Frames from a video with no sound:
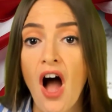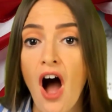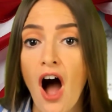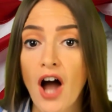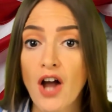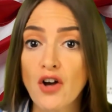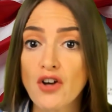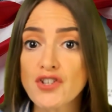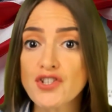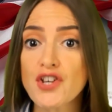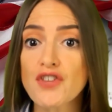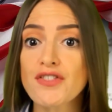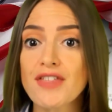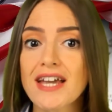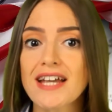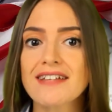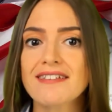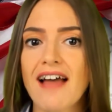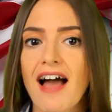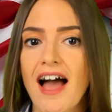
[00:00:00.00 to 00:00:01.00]
I also
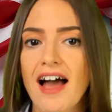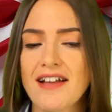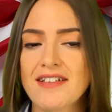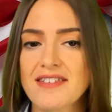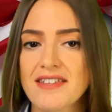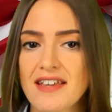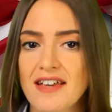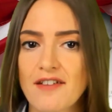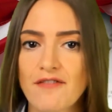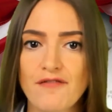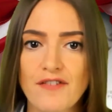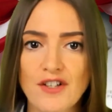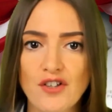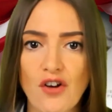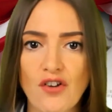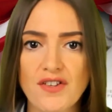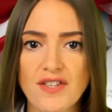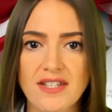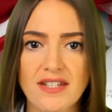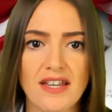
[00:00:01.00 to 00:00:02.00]
think that if we
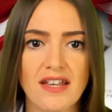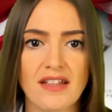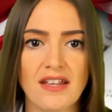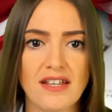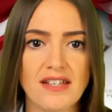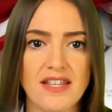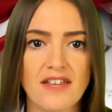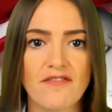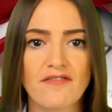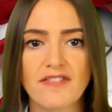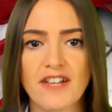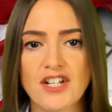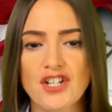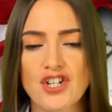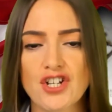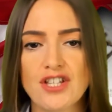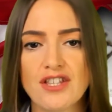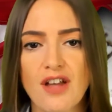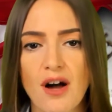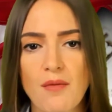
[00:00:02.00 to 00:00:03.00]
don't see these
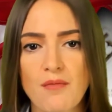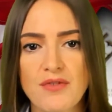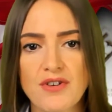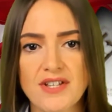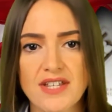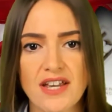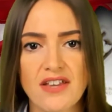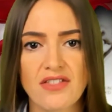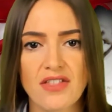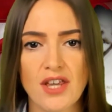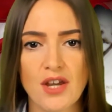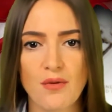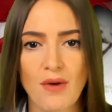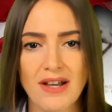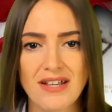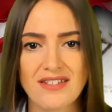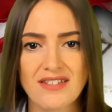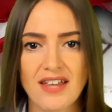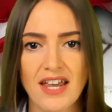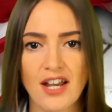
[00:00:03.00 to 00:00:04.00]
inflation numbers in the
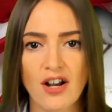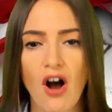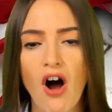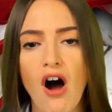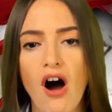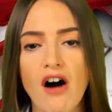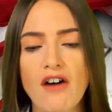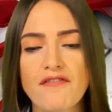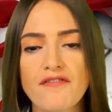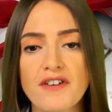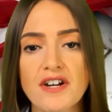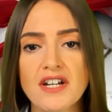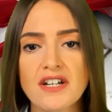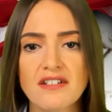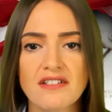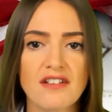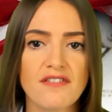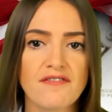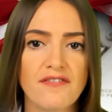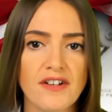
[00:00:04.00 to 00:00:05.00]
US take off,
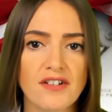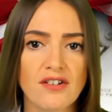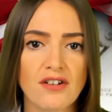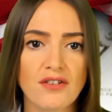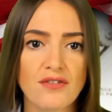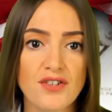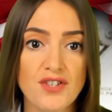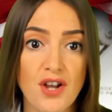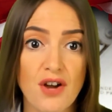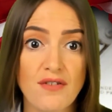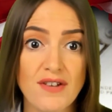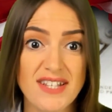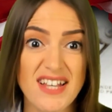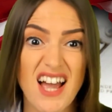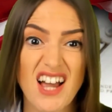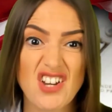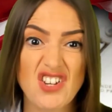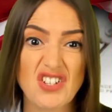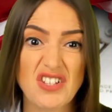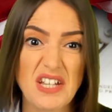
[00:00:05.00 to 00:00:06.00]
the Federal Reserve is
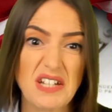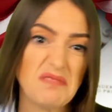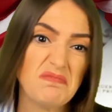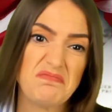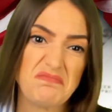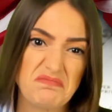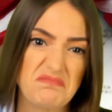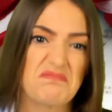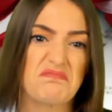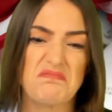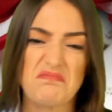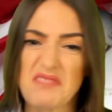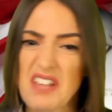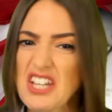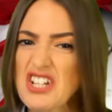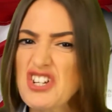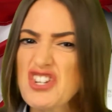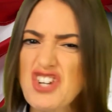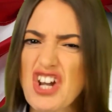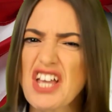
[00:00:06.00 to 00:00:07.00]
actually
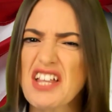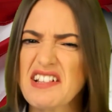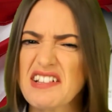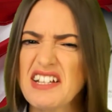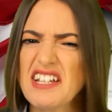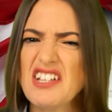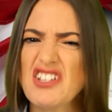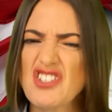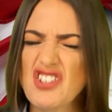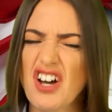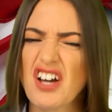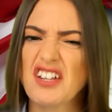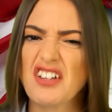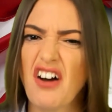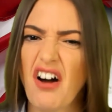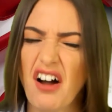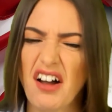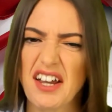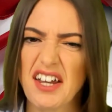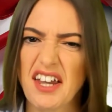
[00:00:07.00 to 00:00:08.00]
gently done
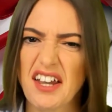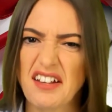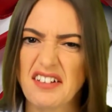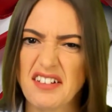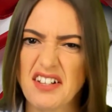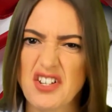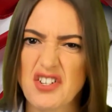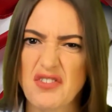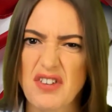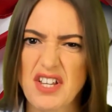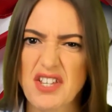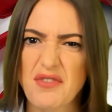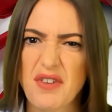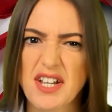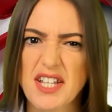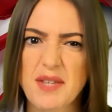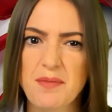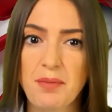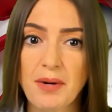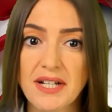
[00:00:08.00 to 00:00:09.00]
hiking the interest
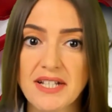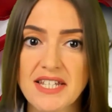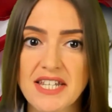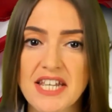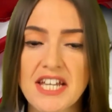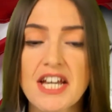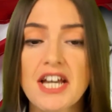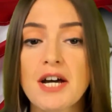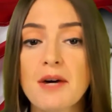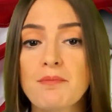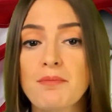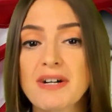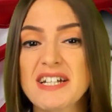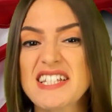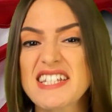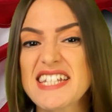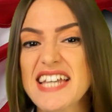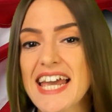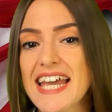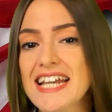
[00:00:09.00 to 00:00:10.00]
rates but
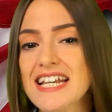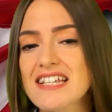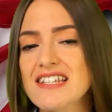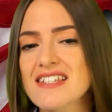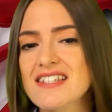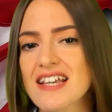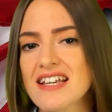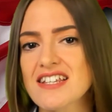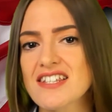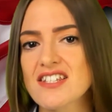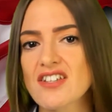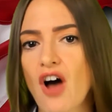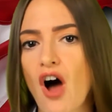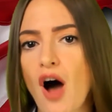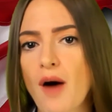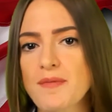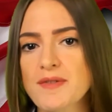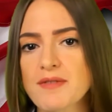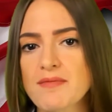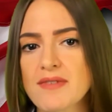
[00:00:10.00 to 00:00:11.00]
but the excess
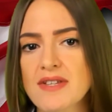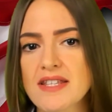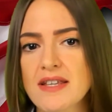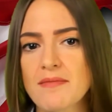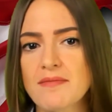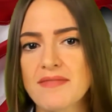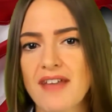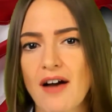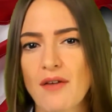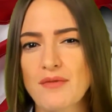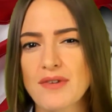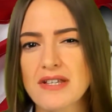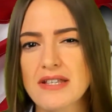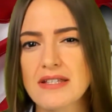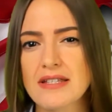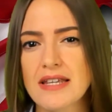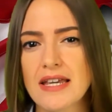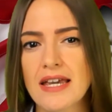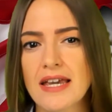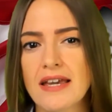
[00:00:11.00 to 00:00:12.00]
optimism that we
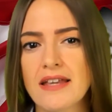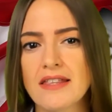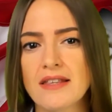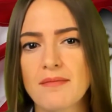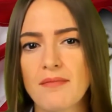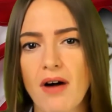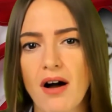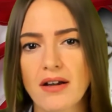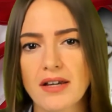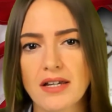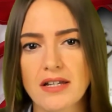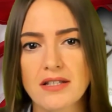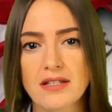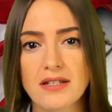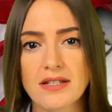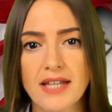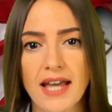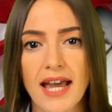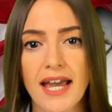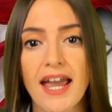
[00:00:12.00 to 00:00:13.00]
see in the market
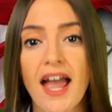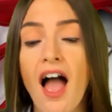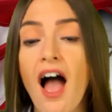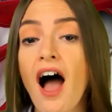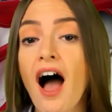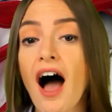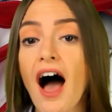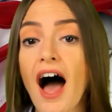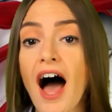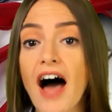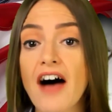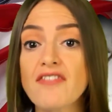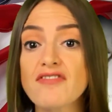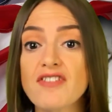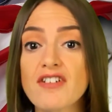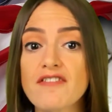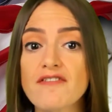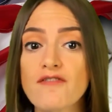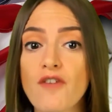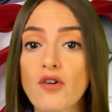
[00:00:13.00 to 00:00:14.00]
today
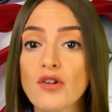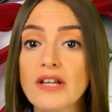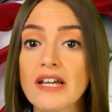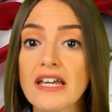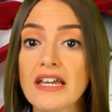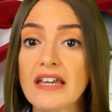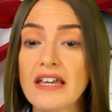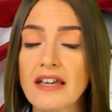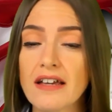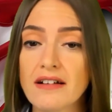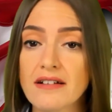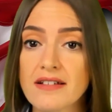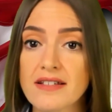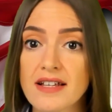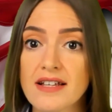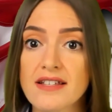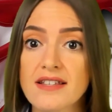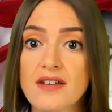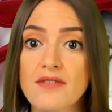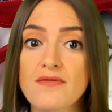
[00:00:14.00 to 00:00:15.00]
and the falling
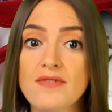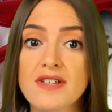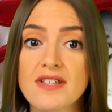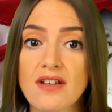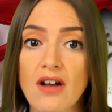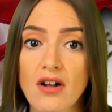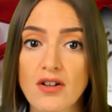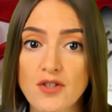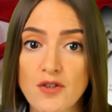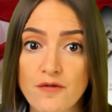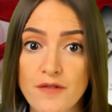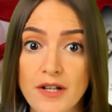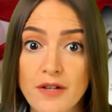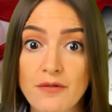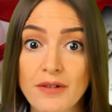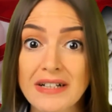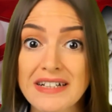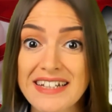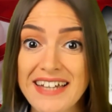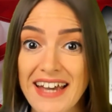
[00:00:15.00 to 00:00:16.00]
yields as a result of it
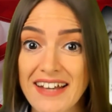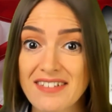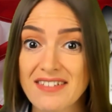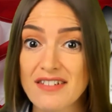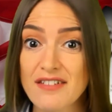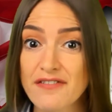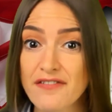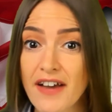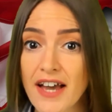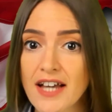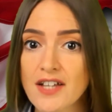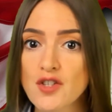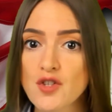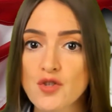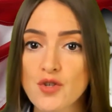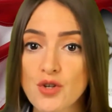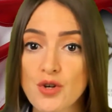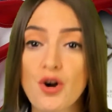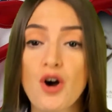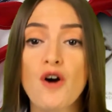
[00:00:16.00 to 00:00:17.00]
will get the fed
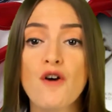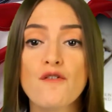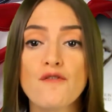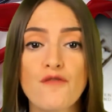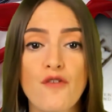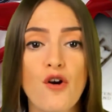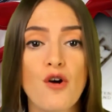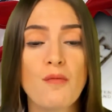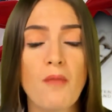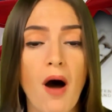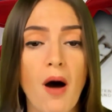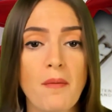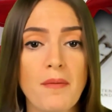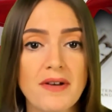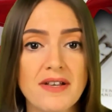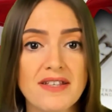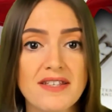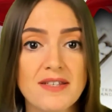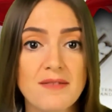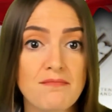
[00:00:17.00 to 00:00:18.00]
to firm
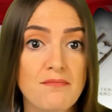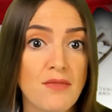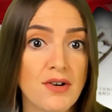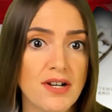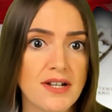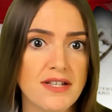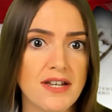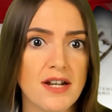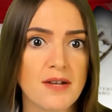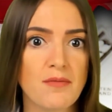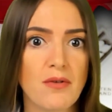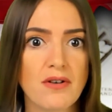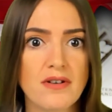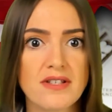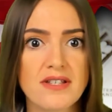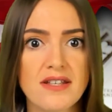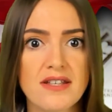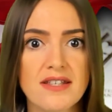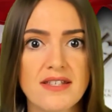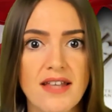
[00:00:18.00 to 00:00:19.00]
up its monetary
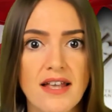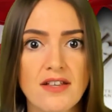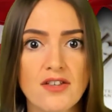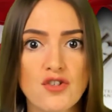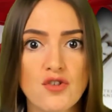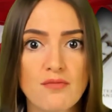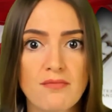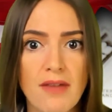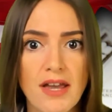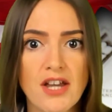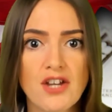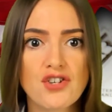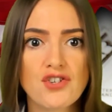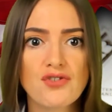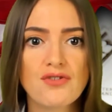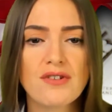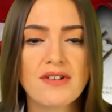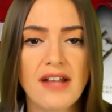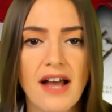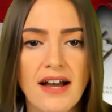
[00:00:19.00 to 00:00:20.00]
policy stance to make
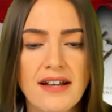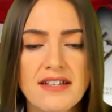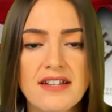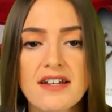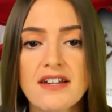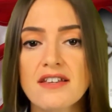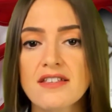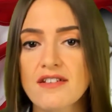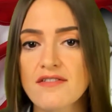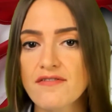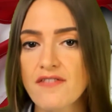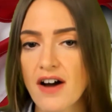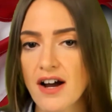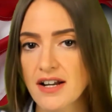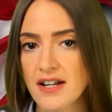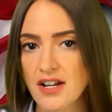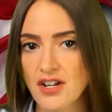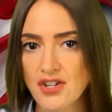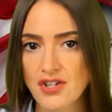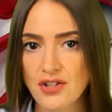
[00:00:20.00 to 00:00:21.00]
sure that the
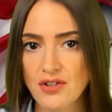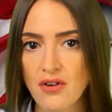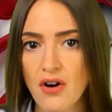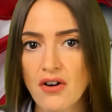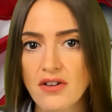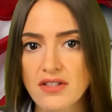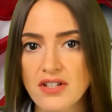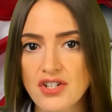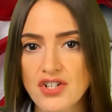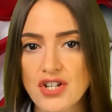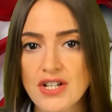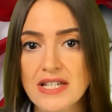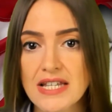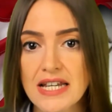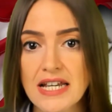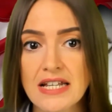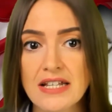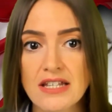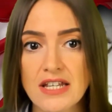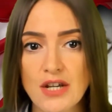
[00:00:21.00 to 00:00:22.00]
financial conditions
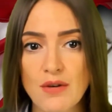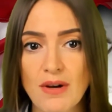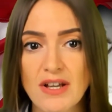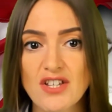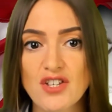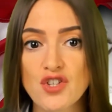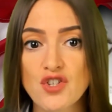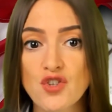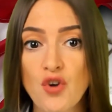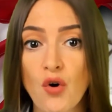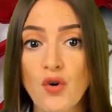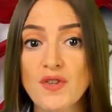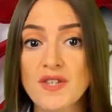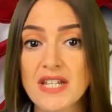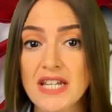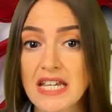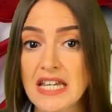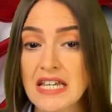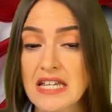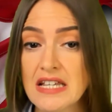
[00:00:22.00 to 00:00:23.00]
in the us
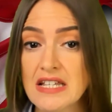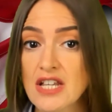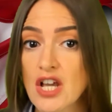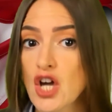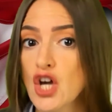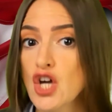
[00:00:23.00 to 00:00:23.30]
don't ease